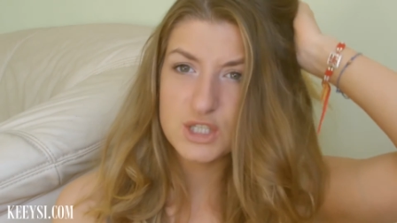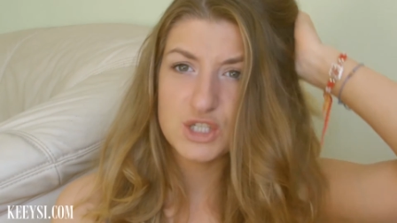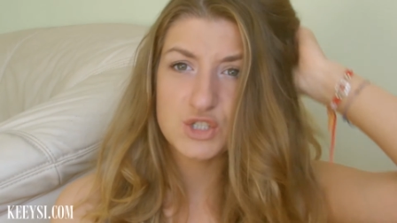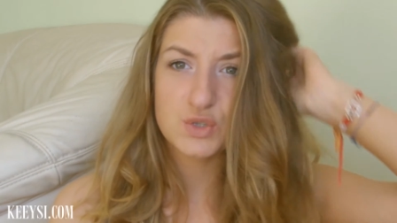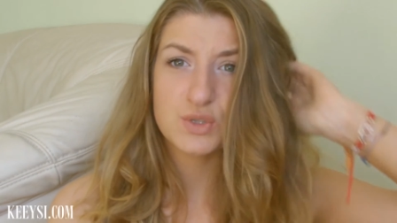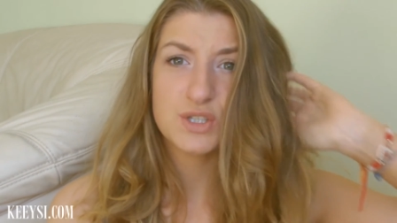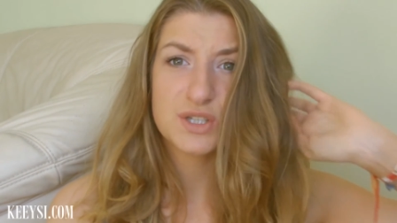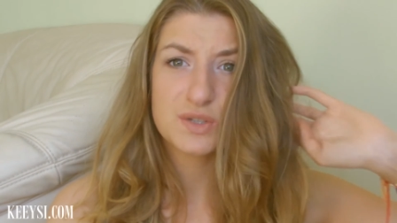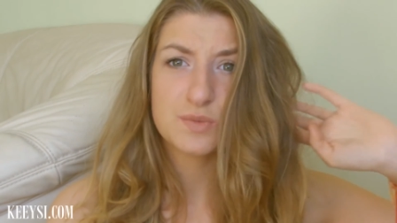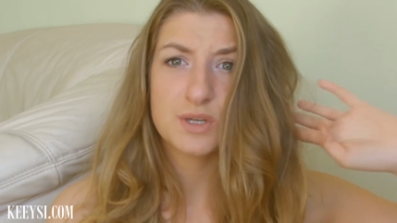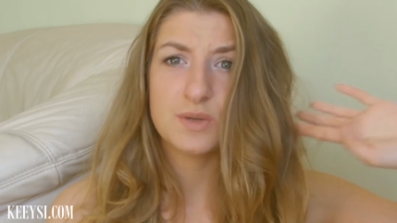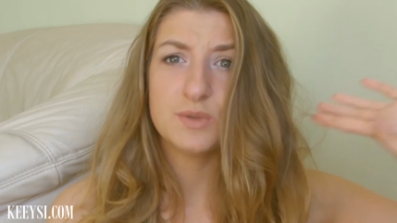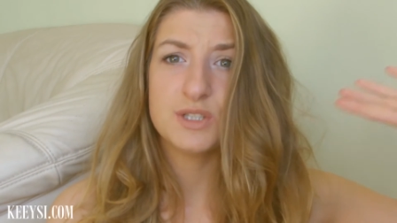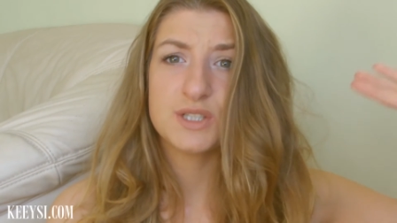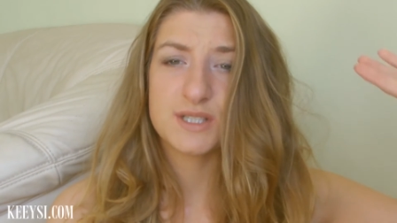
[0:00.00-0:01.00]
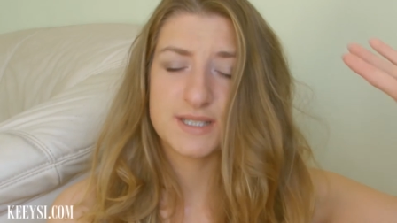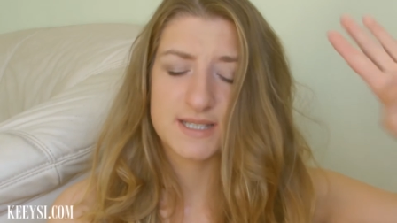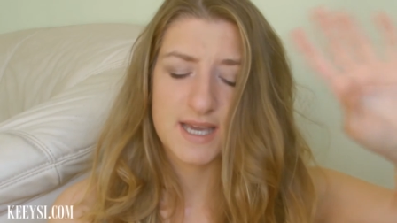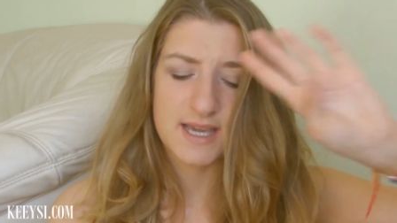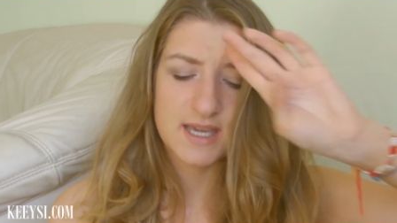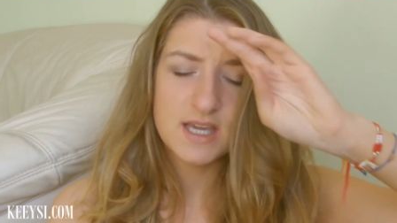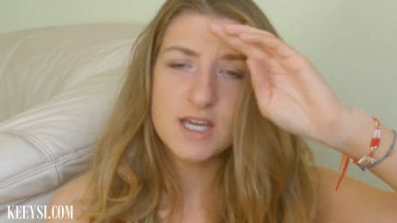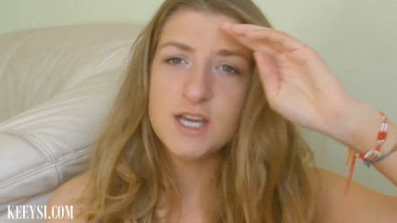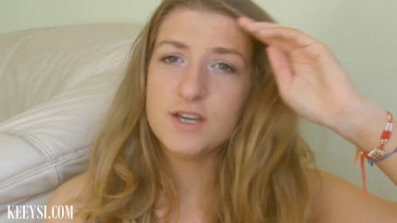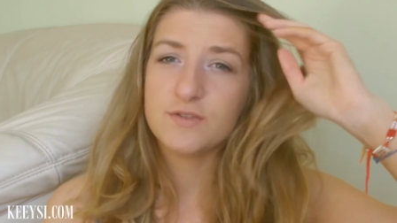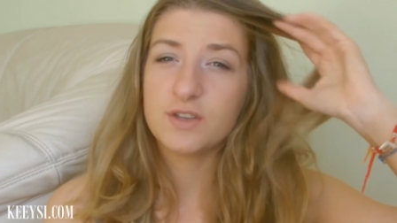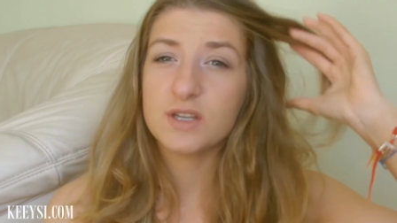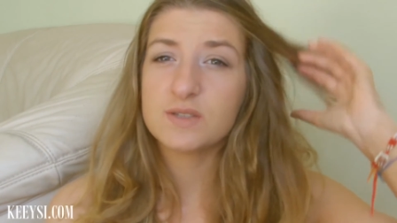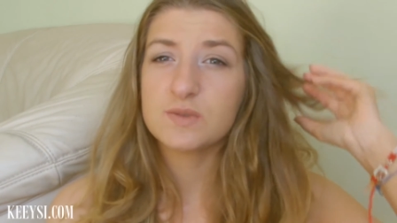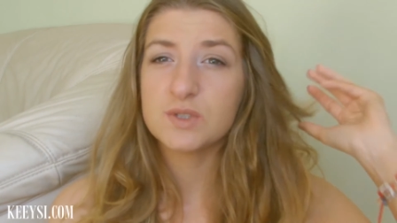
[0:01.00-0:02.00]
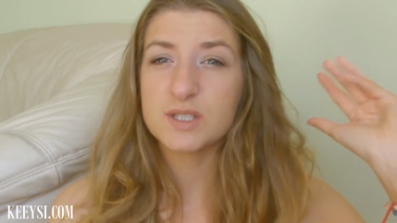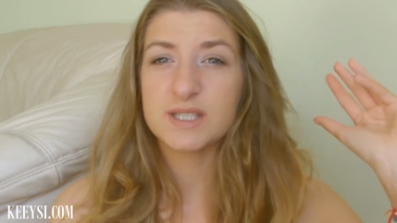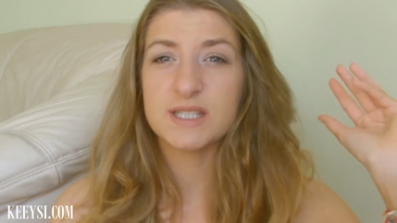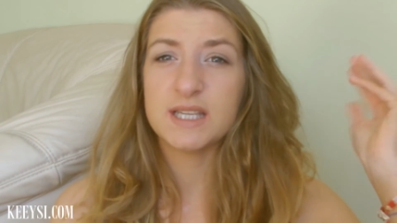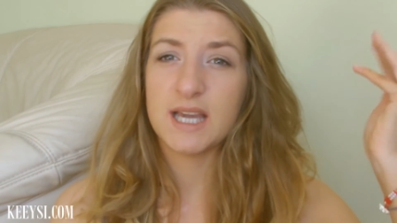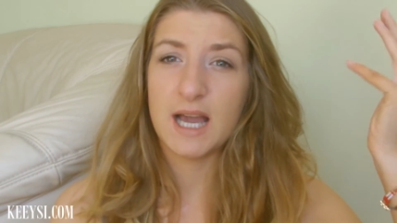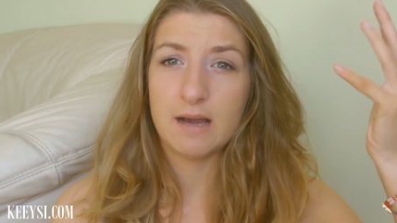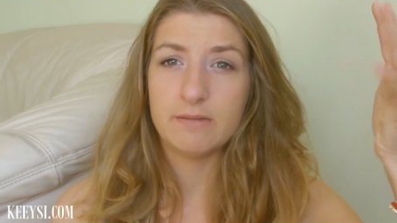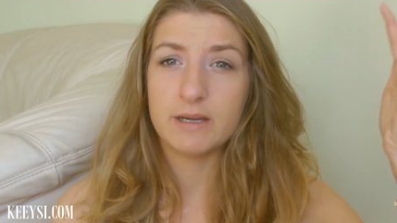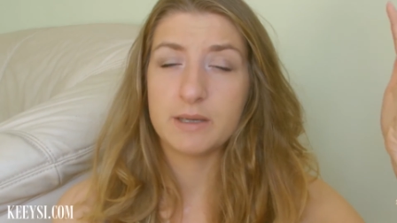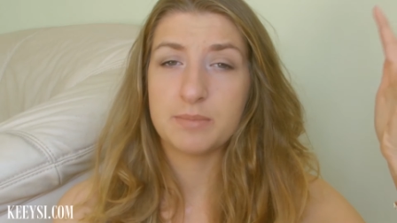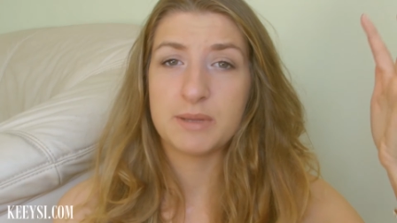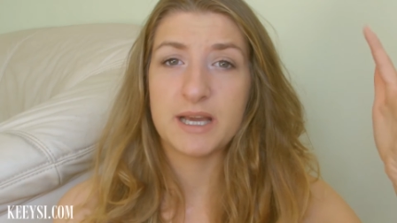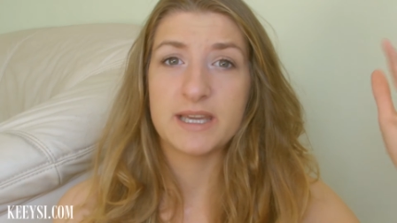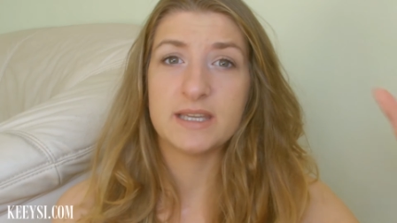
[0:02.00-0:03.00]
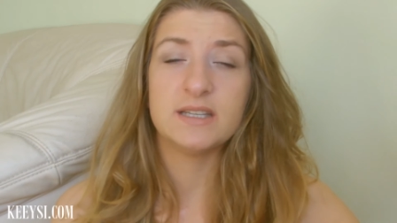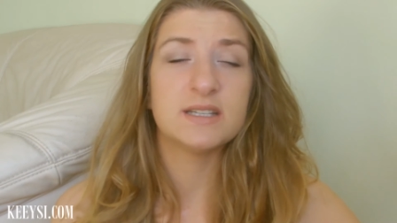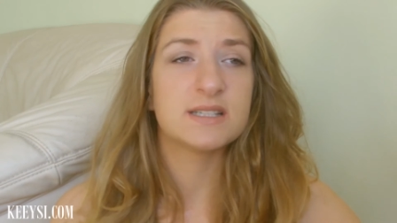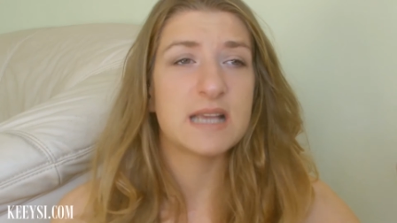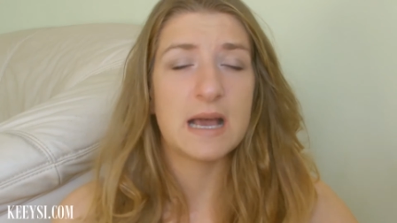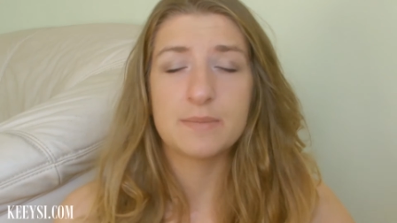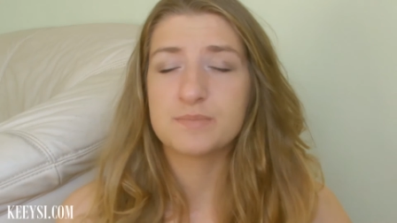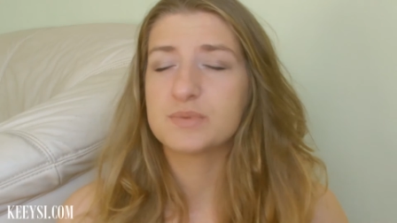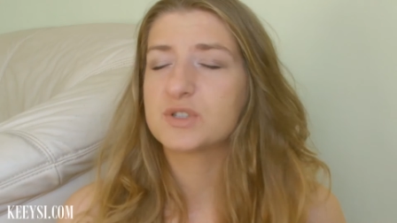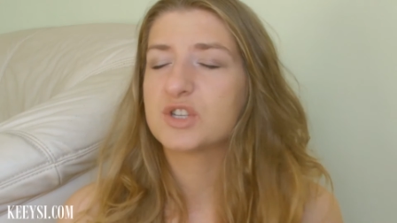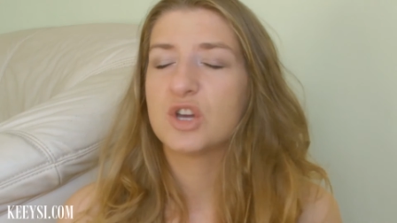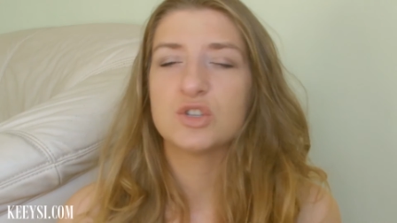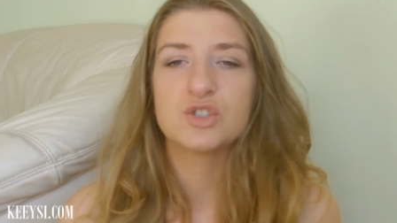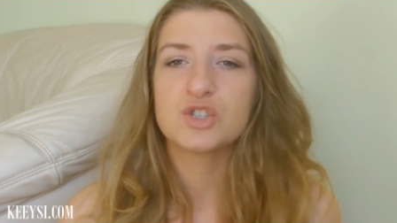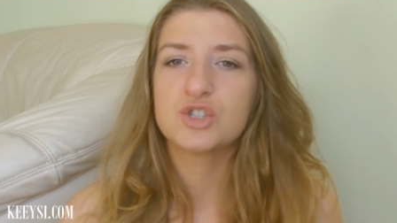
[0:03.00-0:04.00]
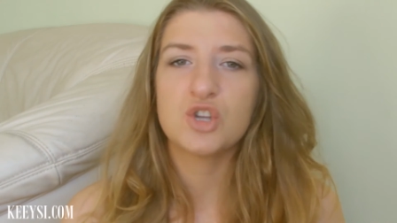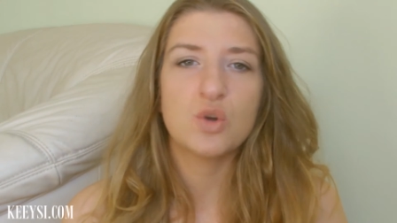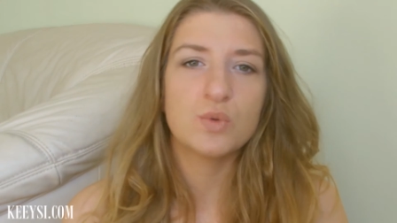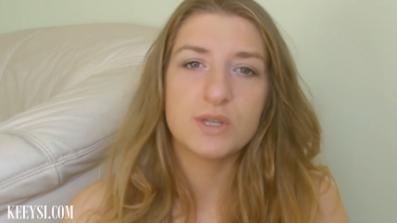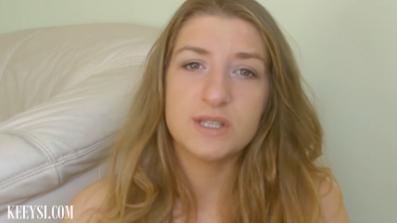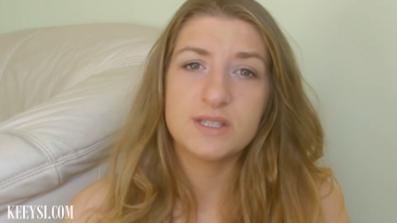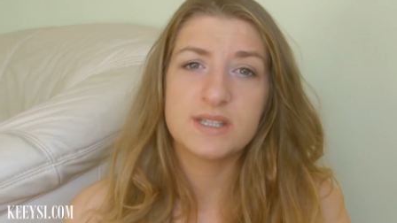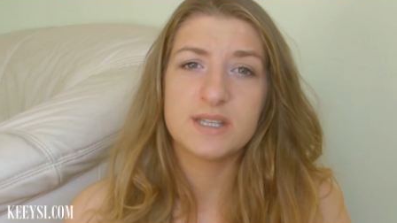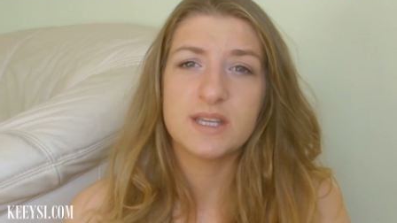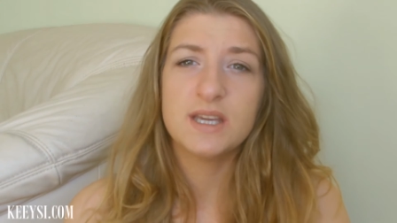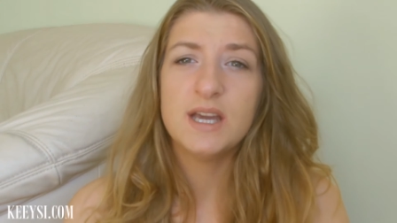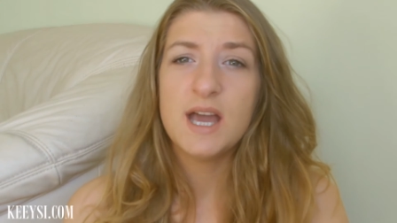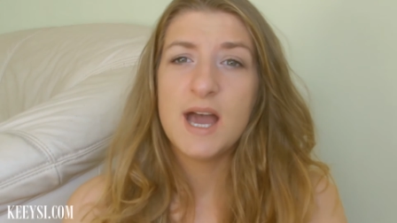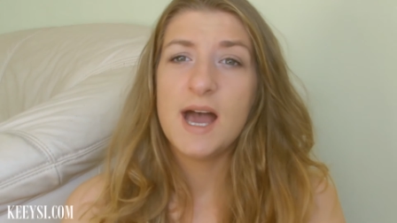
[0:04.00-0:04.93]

So this is what I wanted to say. If you guys want to see how I apply it, it's so easy.